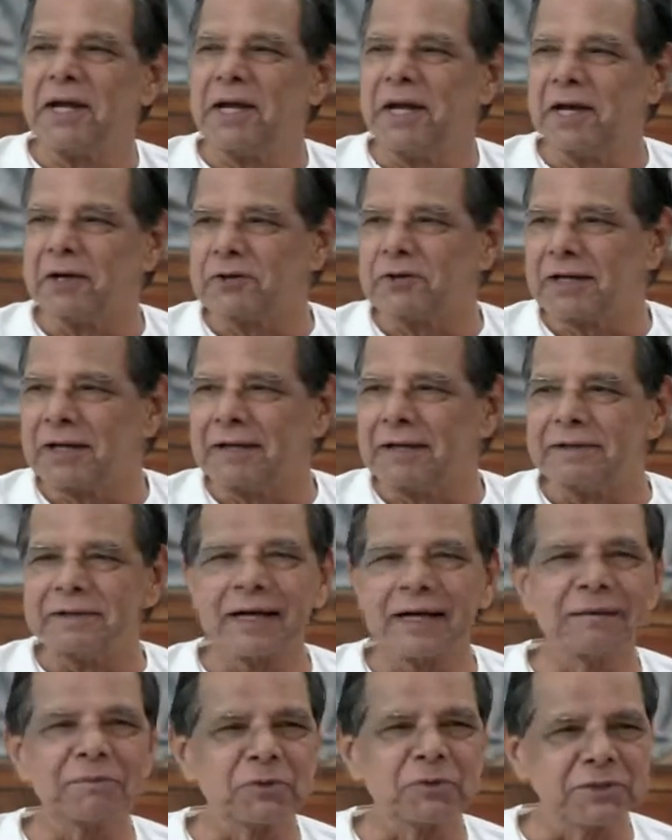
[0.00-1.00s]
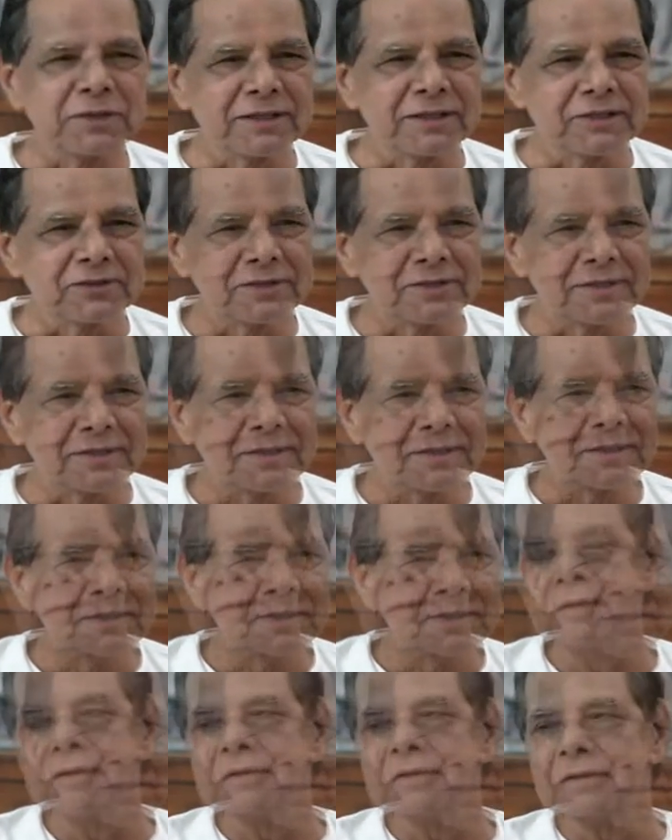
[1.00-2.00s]
into the entire process, you see.
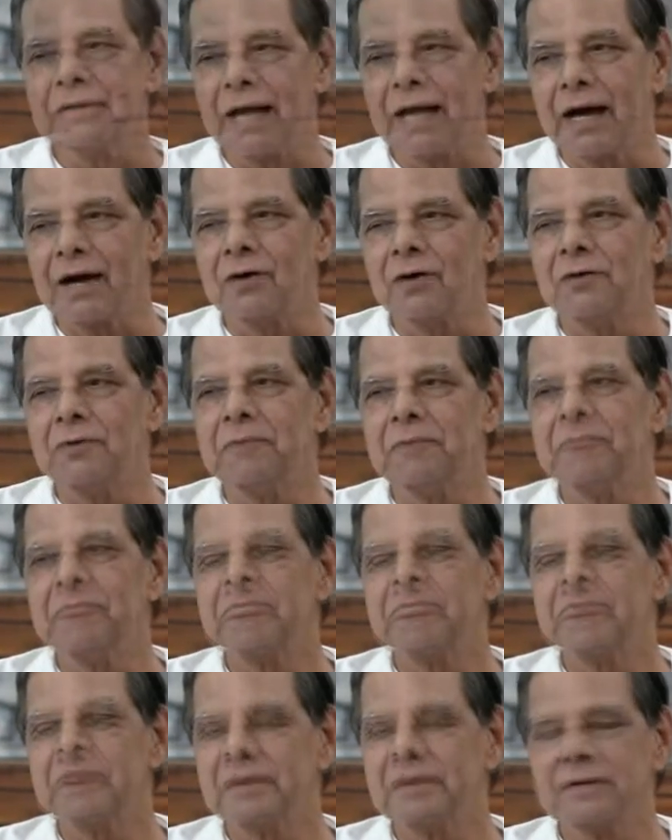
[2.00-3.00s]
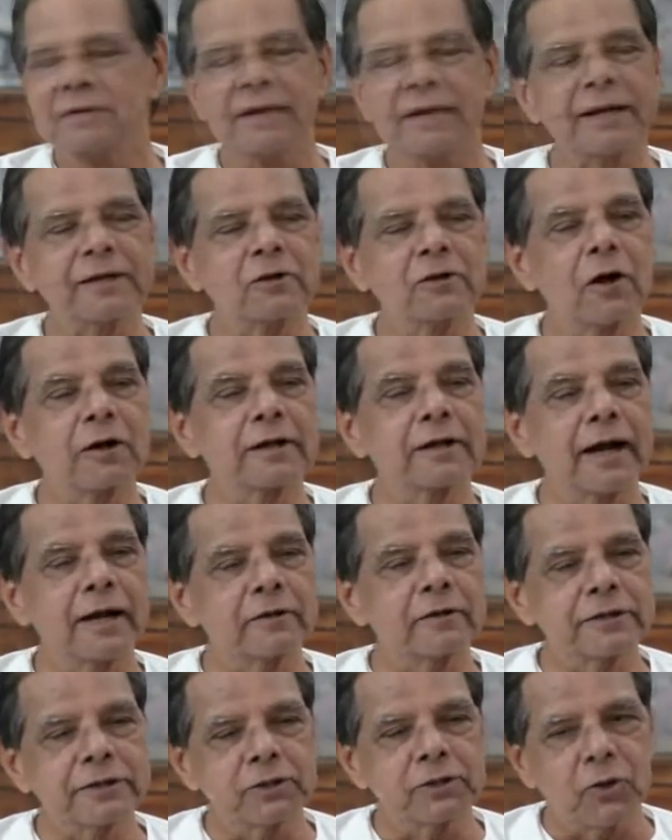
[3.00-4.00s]
Now, that is not the
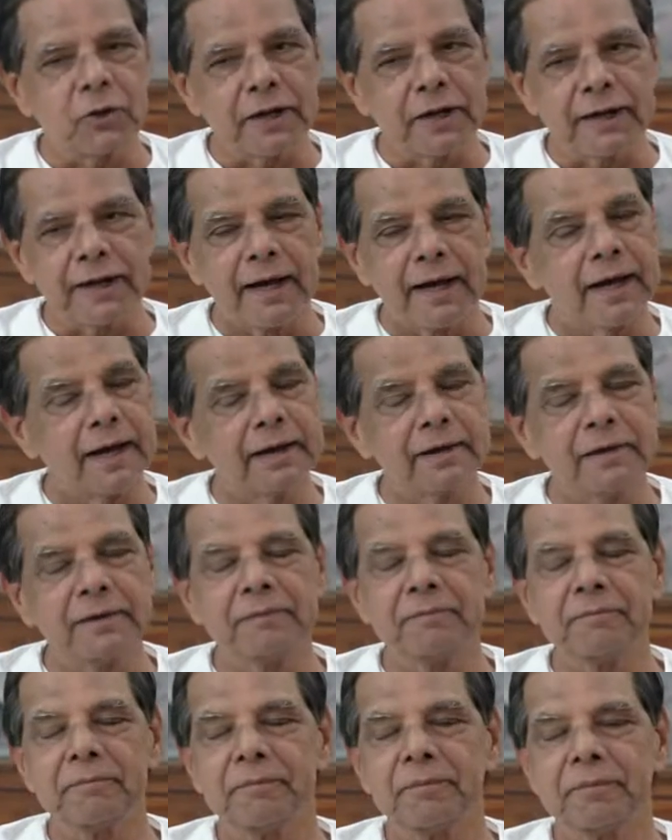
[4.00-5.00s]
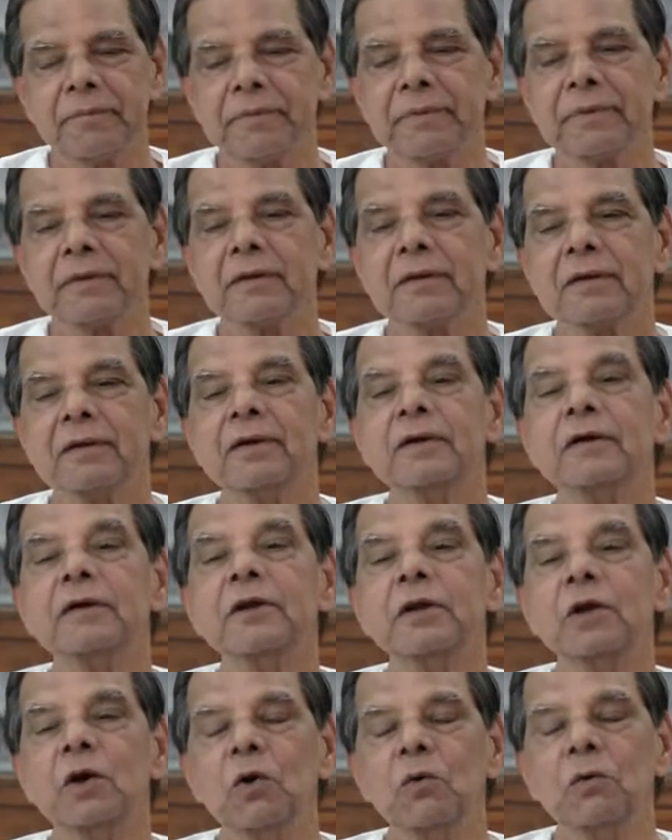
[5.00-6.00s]
end of the story again.
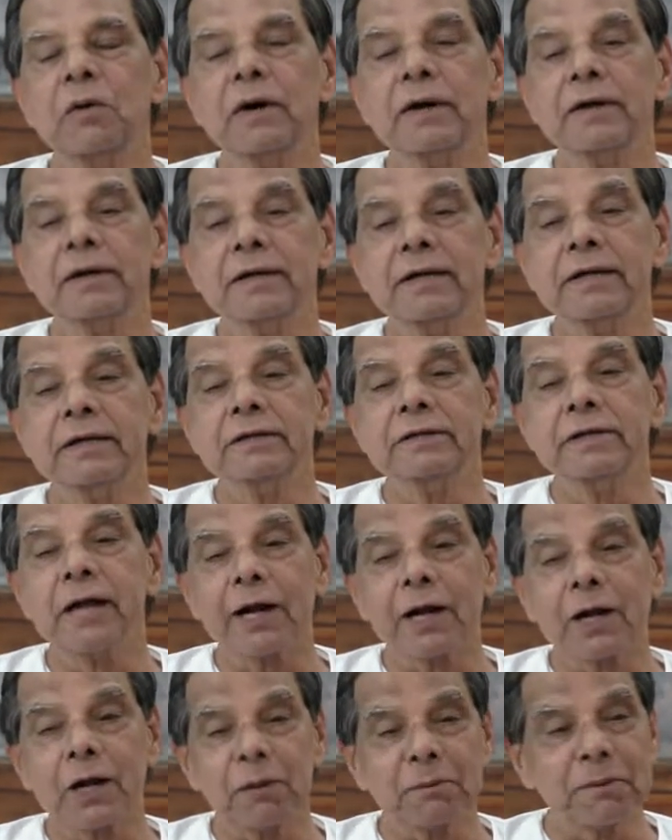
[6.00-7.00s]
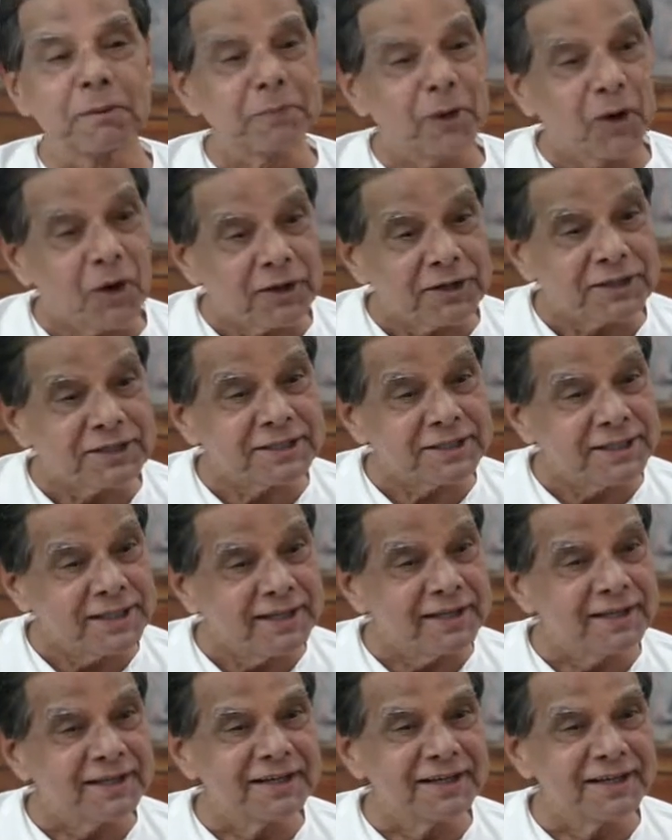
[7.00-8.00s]
New world is yet to be born
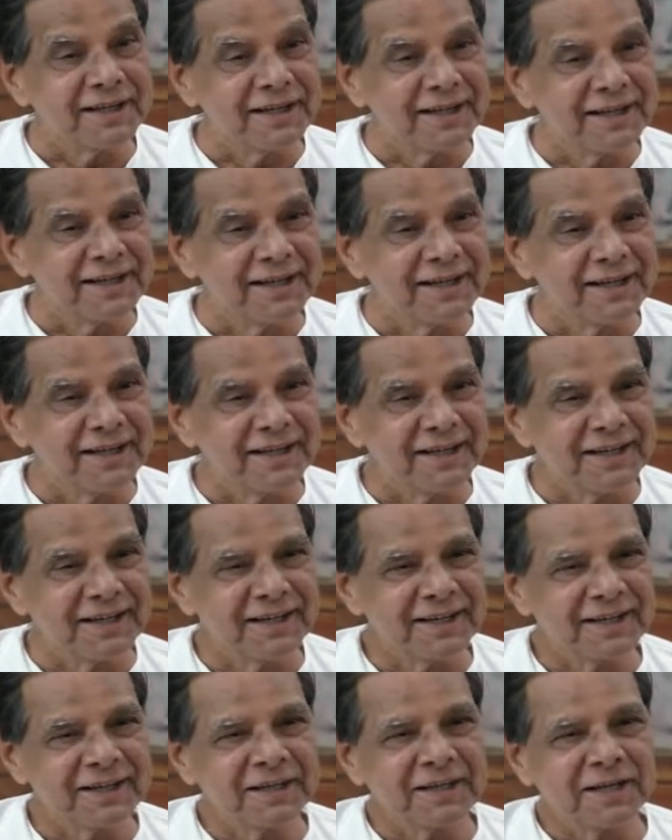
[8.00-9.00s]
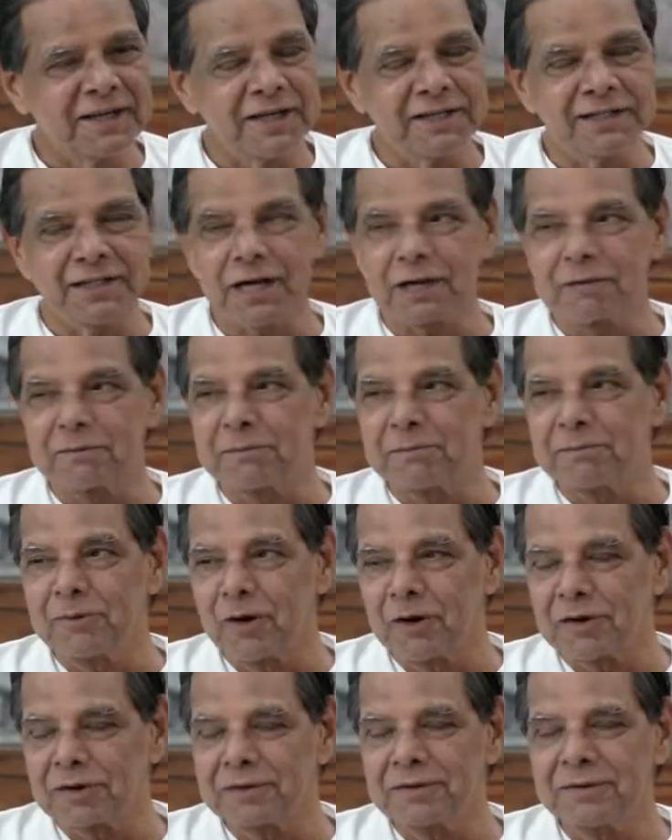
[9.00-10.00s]
still. Is yet to be
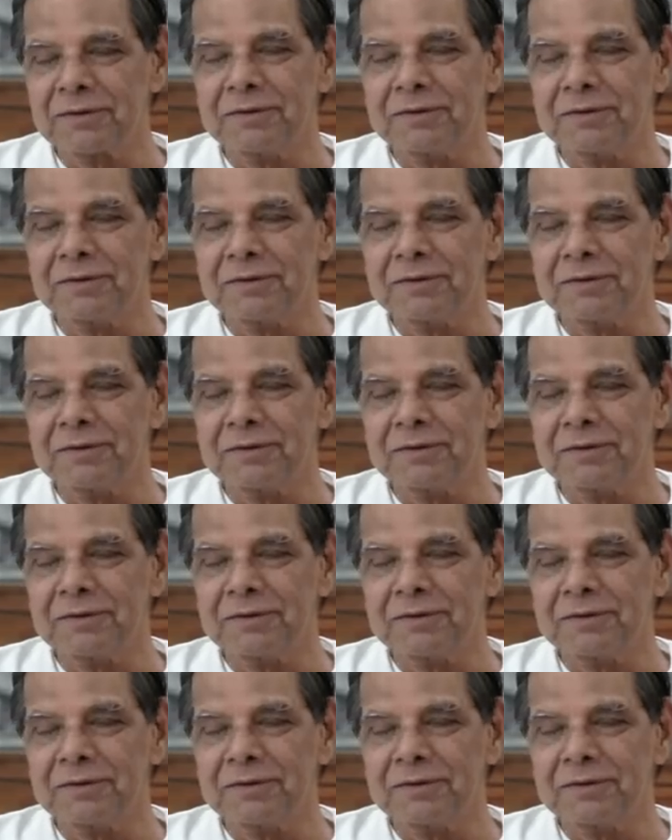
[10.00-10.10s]
born.